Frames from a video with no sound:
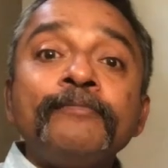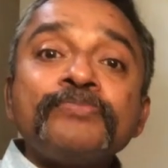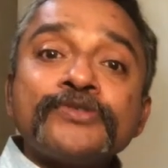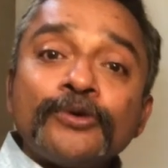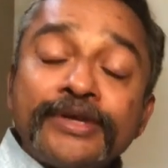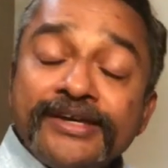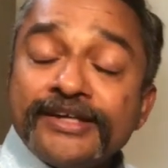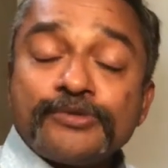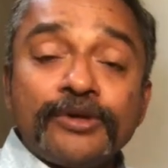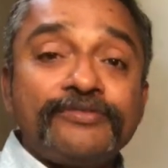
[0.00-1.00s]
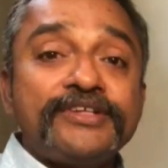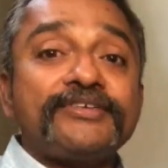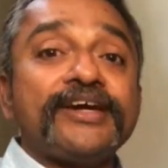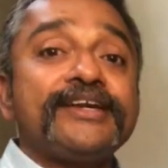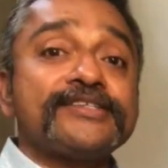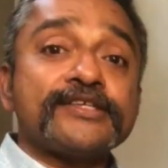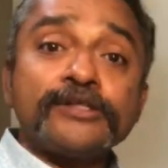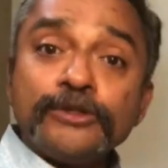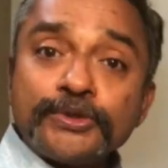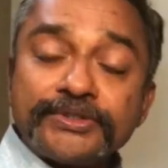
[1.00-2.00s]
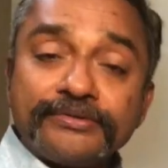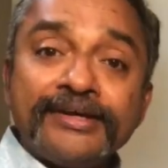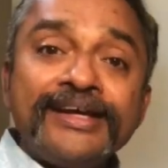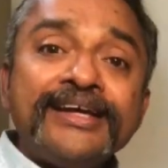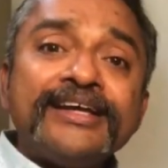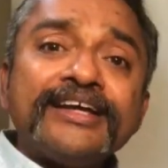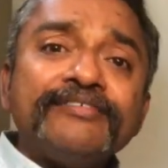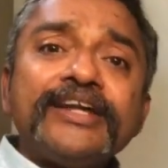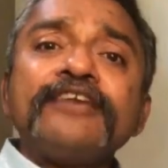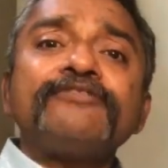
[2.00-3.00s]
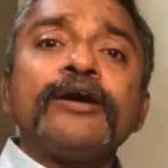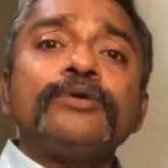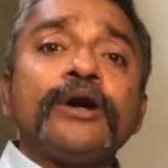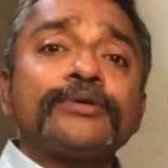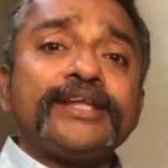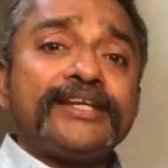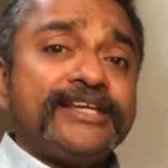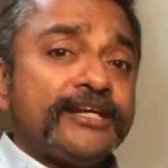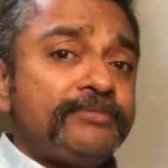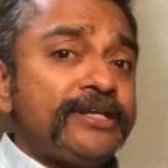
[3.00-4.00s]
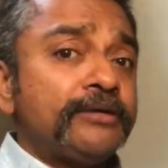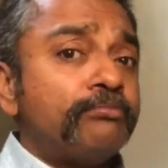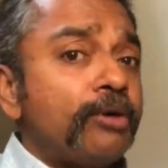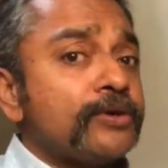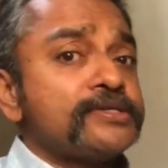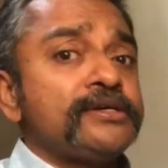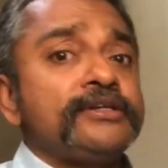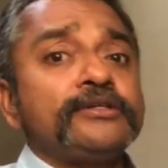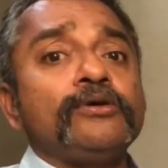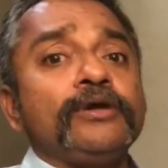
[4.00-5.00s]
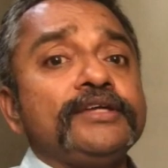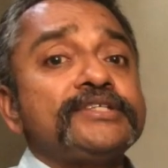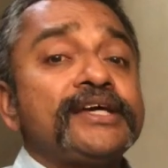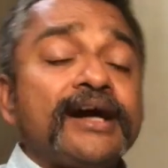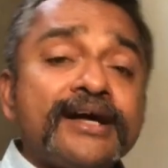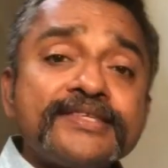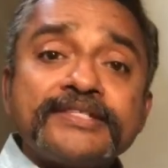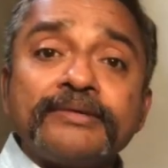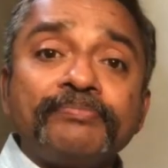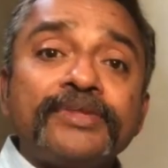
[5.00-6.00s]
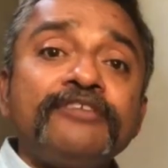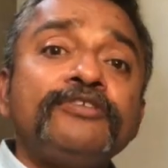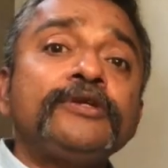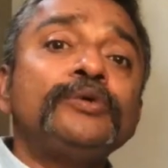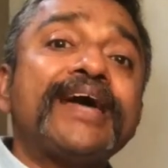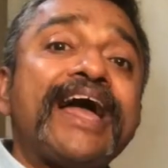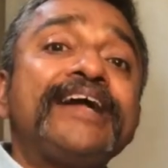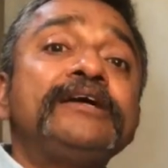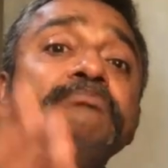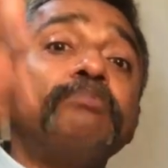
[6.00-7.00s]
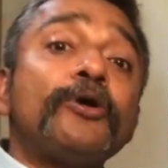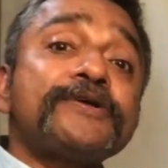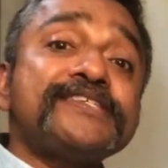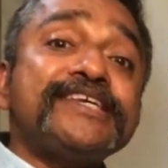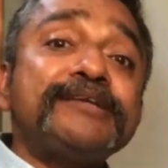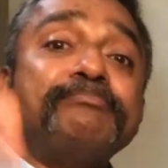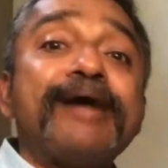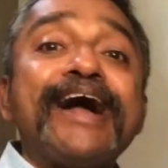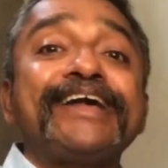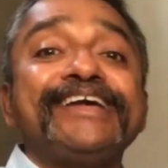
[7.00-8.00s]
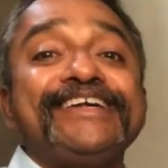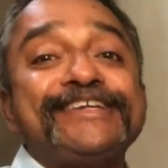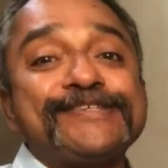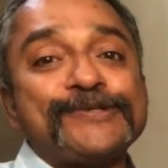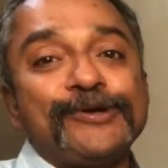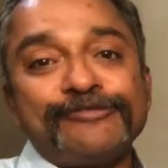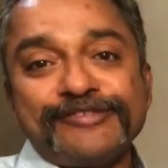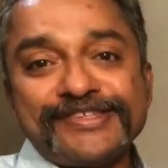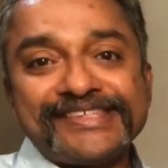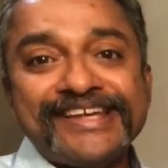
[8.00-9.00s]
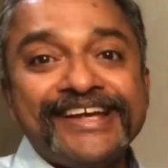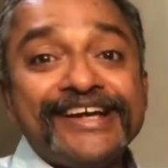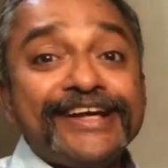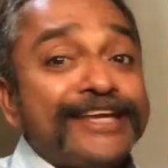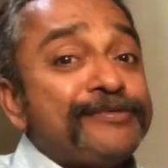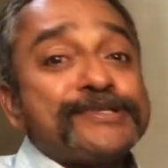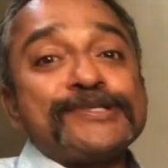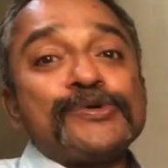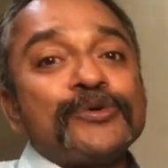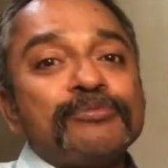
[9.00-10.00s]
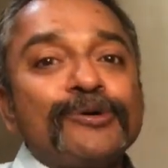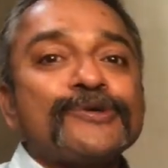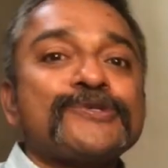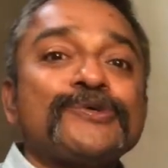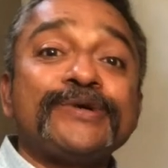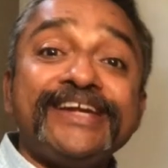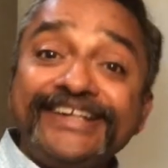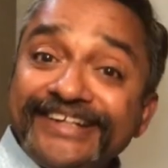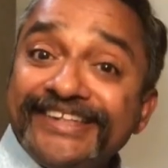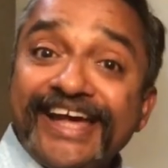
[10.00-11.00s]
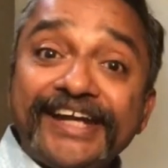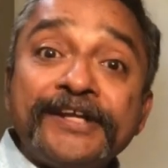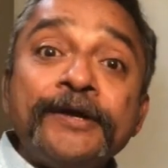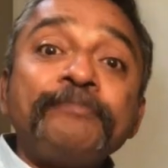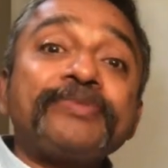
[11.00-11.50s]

So here's what we tried as a solution. When I found out that he had been a boxer in college, I asked him if he could hang a boxing bag in his office. He was his own boss, he did that.